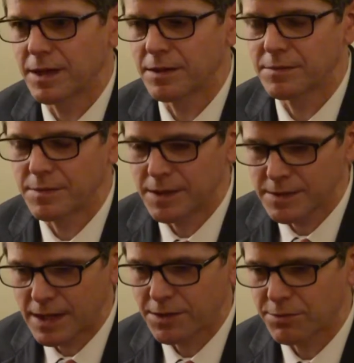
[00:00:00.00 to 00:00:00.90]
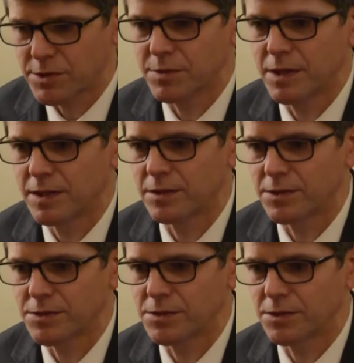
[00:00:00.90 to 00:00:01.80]
in South Richmond
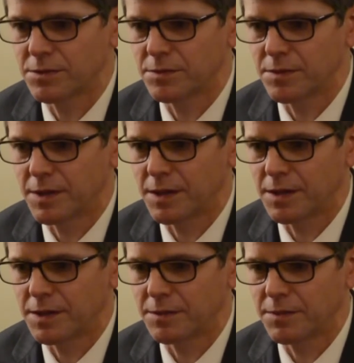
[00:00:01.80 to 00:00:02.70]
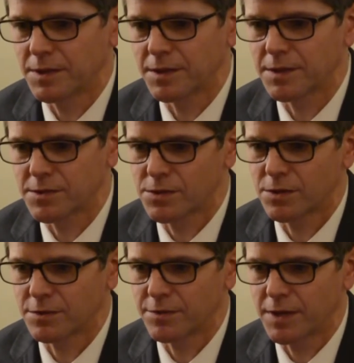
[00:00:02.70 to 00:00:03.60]
Hill, so we are going to
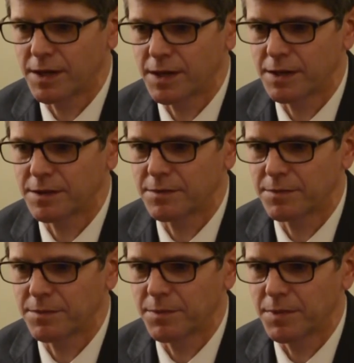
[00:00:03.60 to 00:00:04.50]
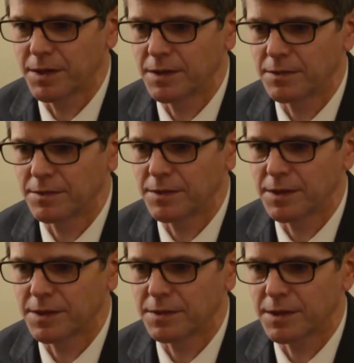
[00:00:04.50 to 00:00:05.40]
serve a higher,
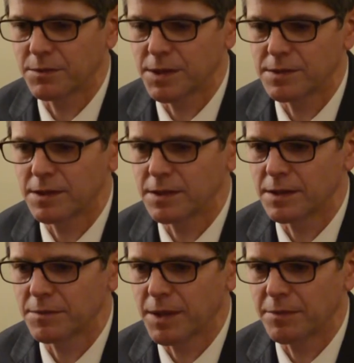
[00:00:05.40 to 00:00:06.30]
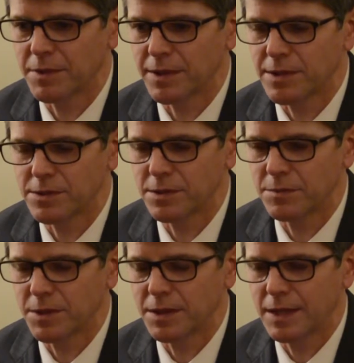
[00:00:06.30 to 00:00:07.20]
kind of West Indian
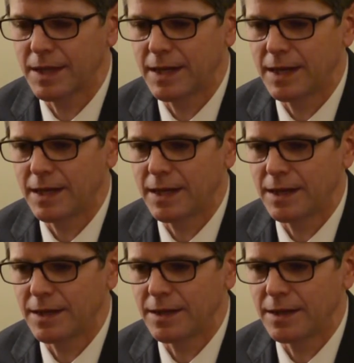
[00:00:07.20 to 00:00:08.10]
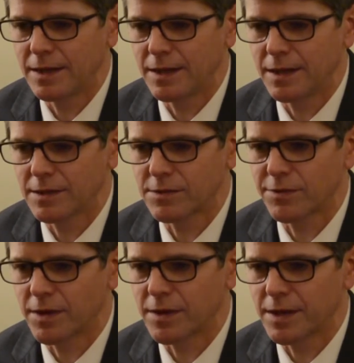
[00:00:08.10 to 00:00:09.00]
population. But as
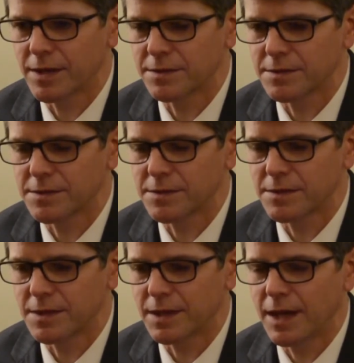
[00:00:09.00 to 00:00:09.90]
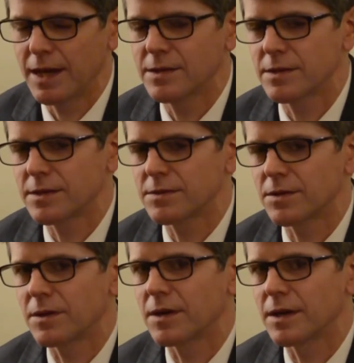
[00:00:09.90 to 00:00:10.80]
far as the cases
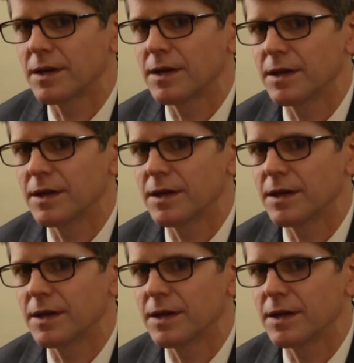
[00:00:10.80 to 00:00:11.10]
are,